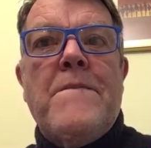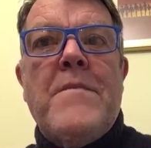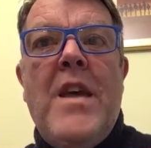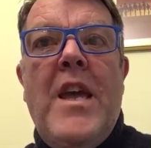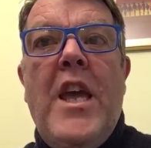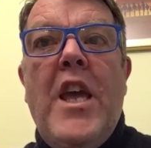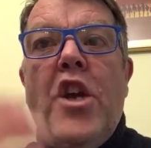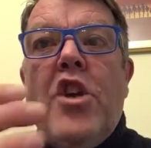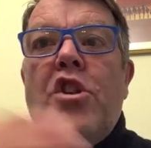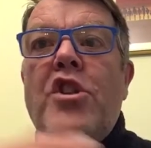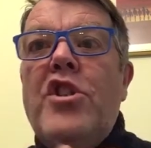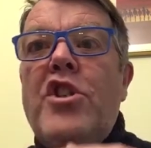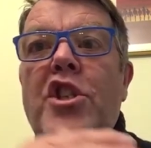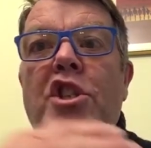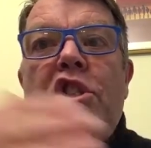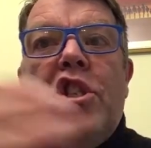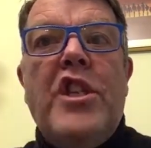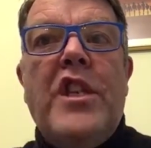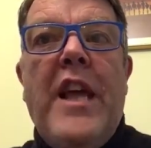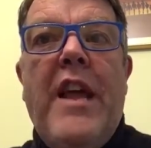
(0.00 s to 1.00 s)
He could
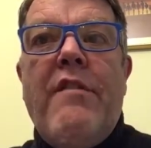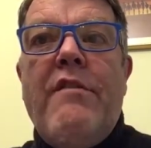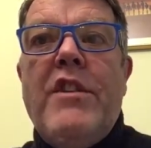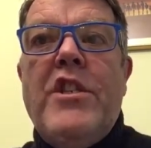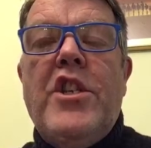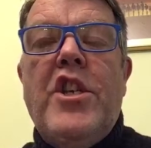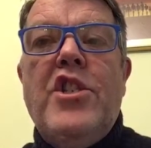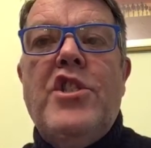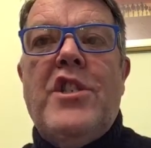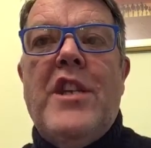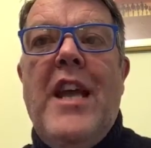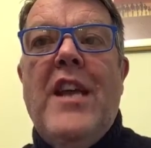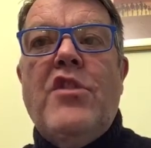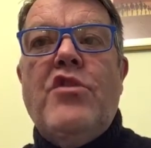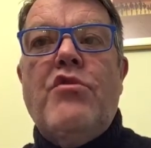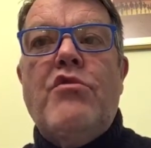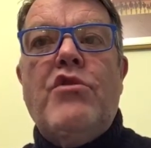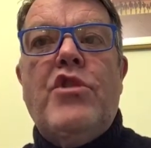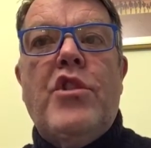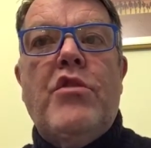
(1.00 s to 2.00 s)
disinherit his
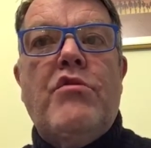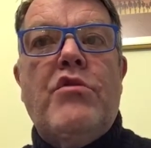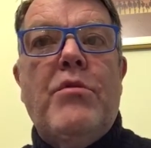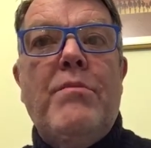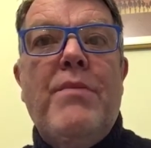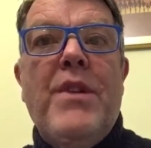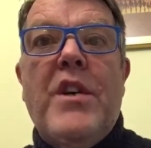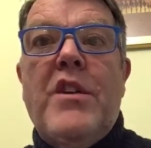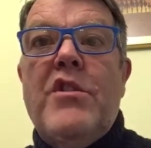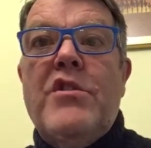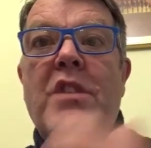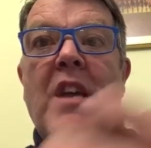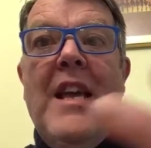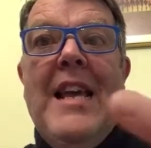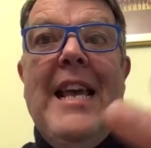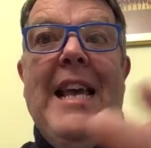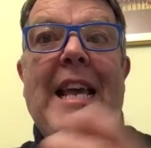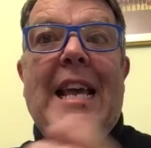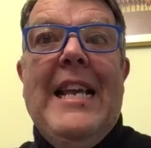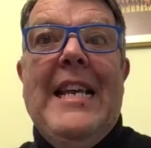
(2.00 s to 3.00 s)
natural children because
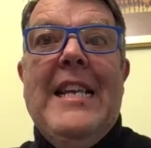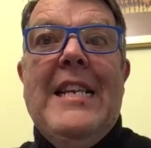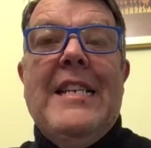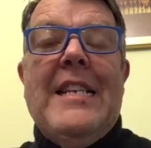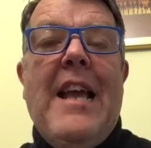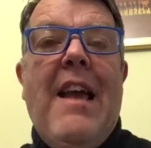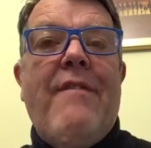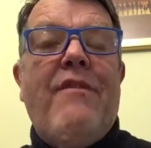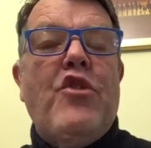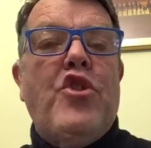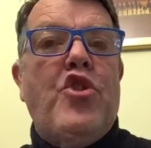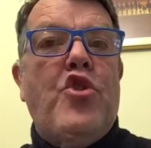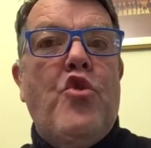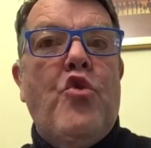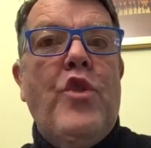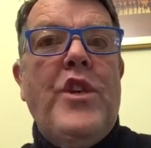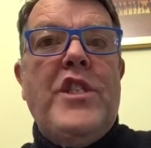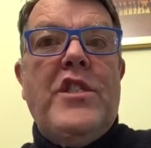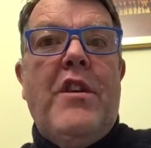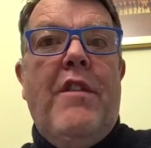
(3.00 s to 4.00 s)
he didn't have a
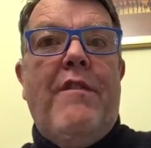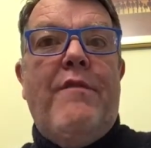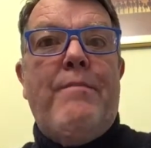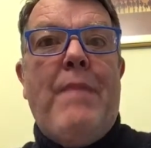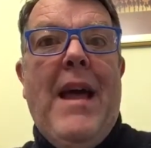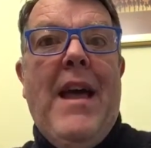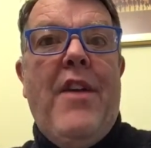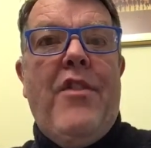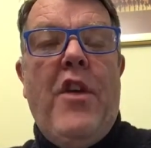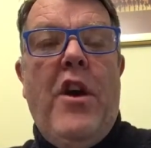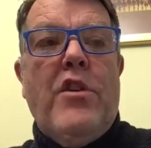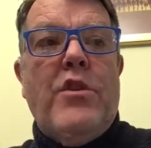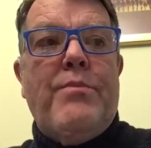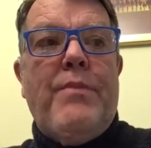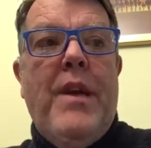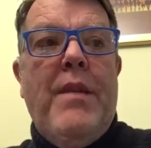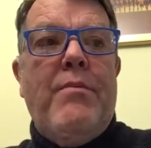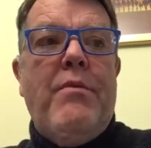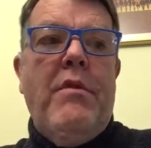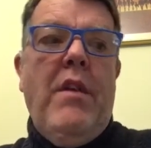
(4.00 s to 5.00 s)
choice about those
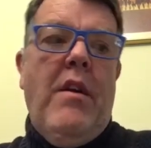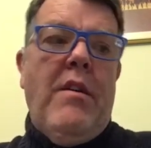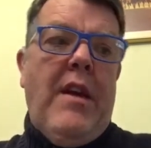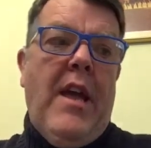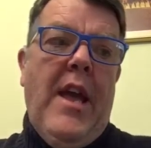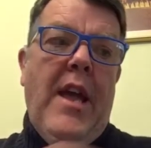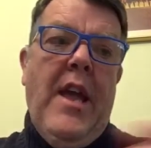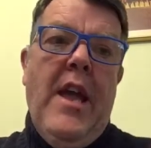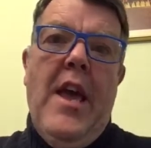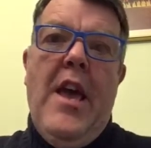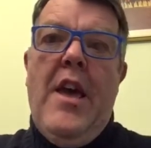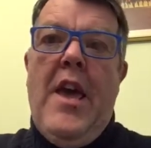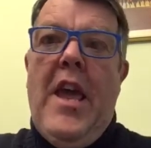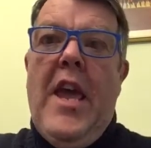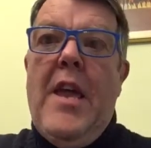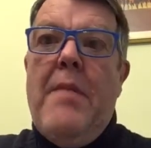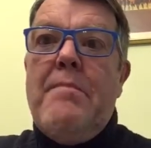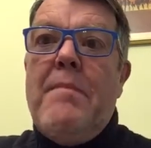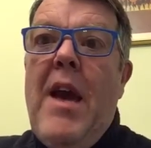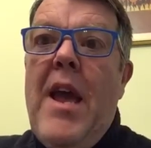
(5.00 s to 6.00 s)
people. Okay,
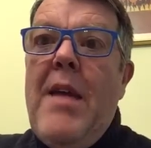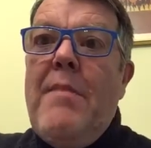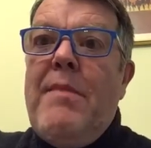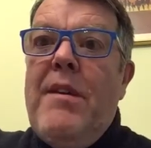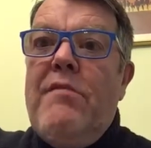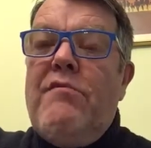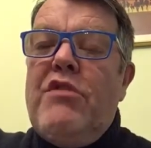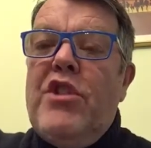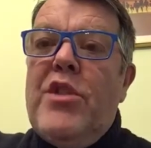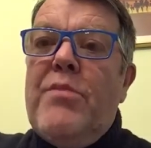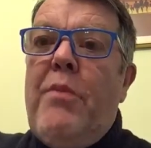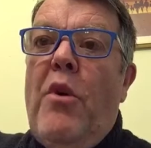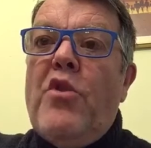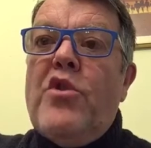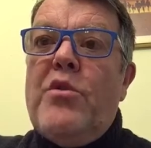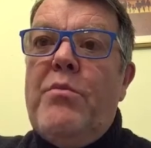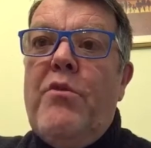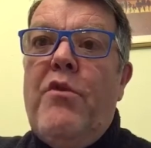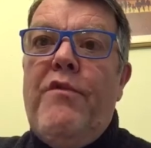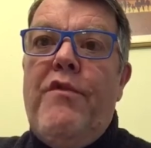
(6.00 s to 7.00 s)
he may be
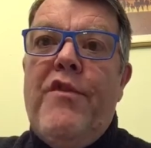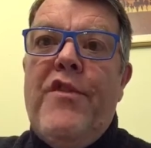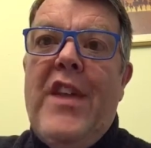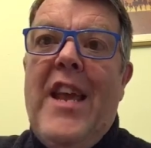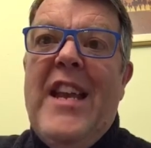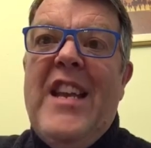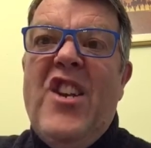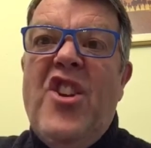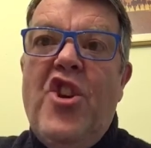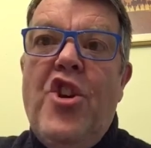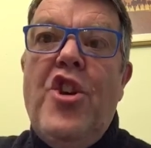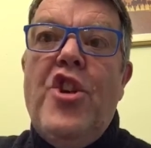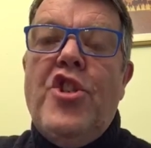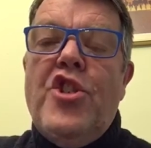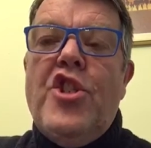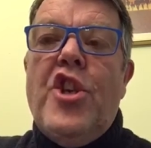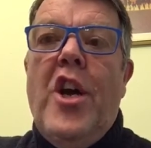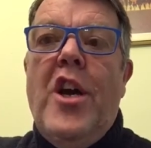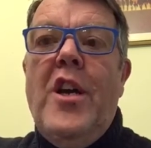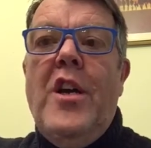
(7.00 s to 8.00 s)
responsible for their
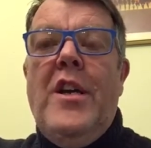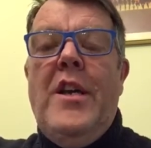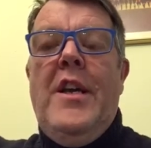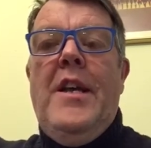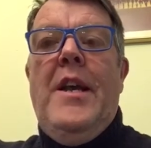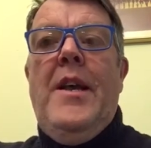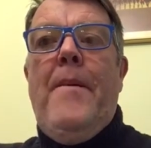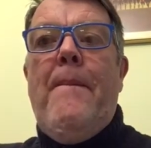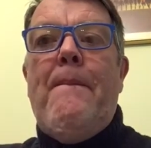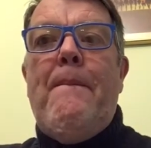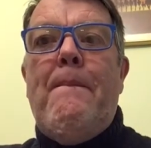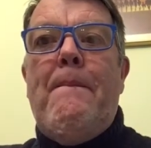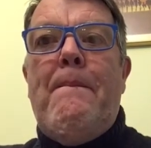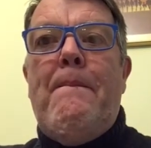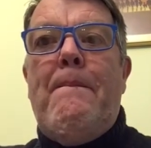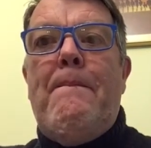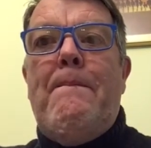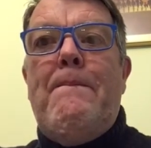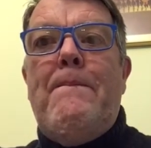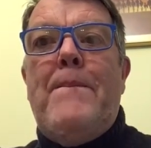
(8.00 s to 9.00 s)
nurture,
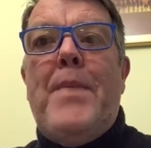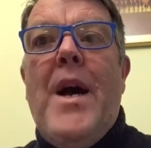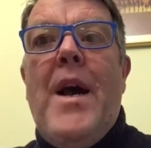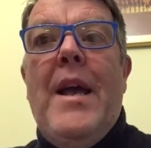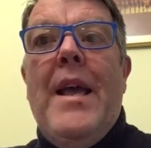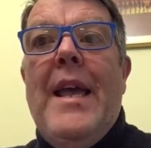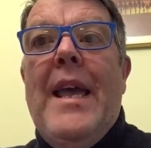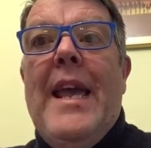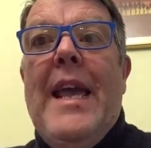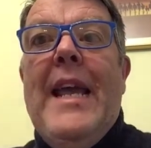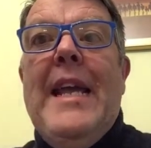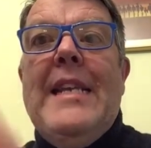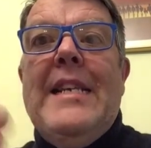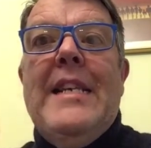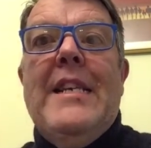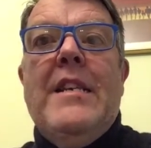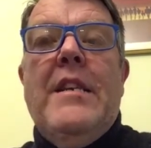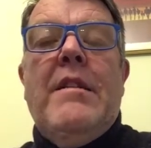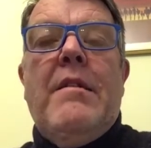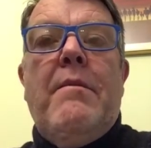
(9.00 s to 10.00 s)
but he
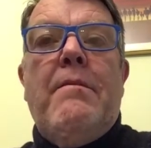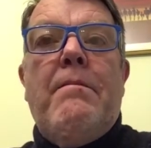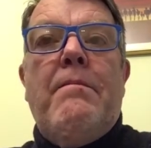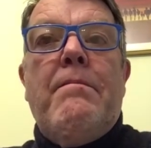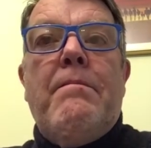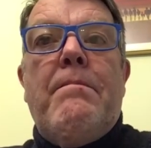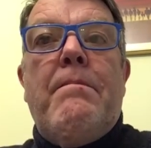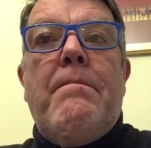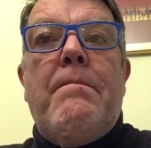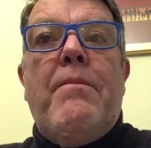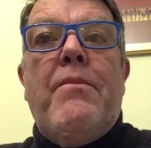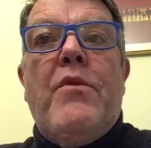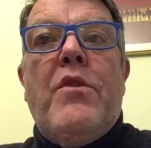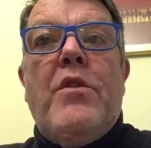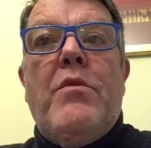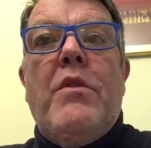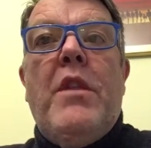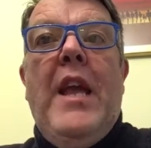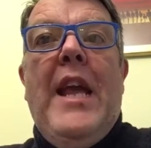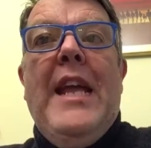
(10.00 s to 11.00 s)
didn't
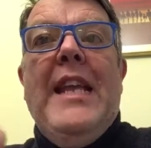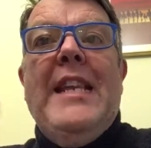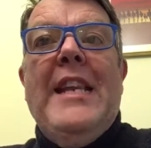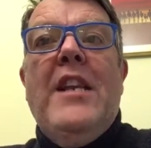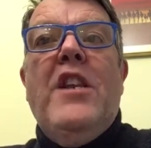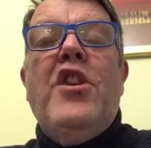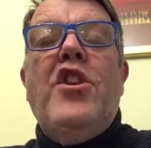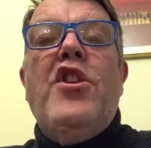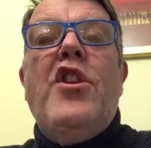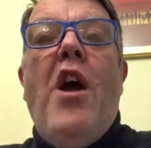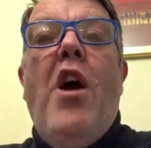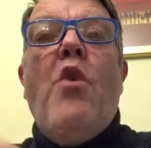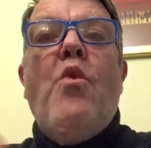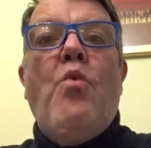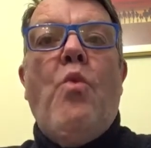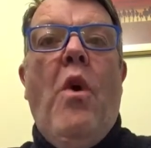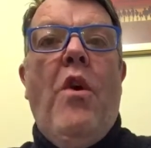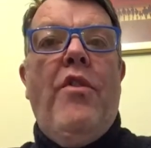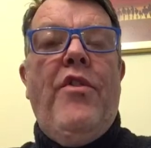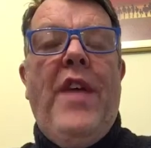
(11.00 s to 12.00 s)
he didn't know
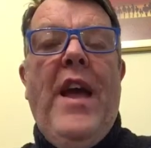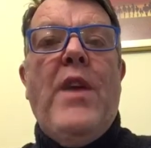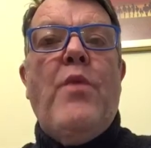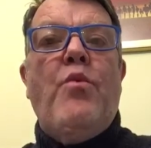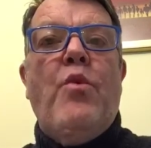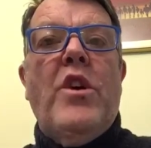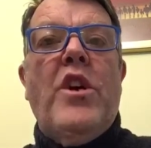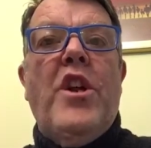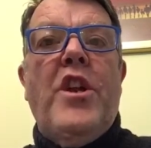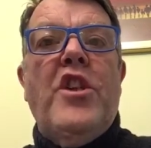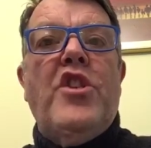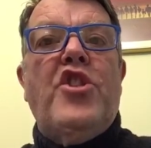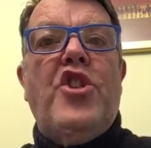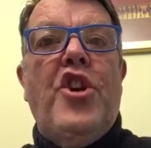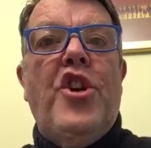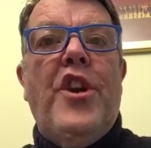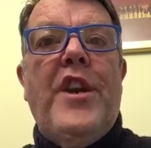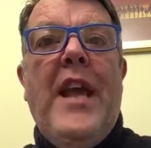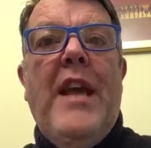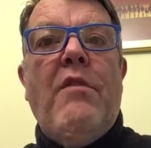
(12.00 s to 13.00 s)
what they were going to
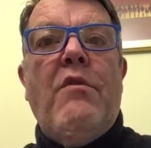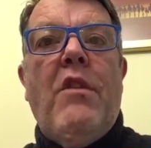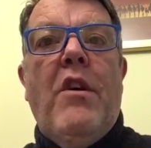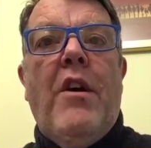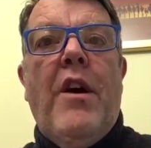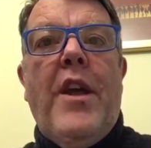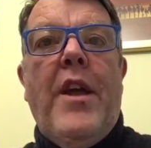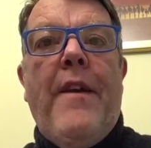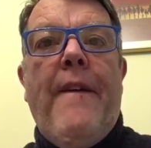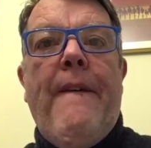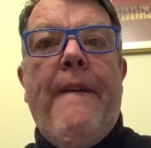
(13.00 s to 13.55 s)
turn out like.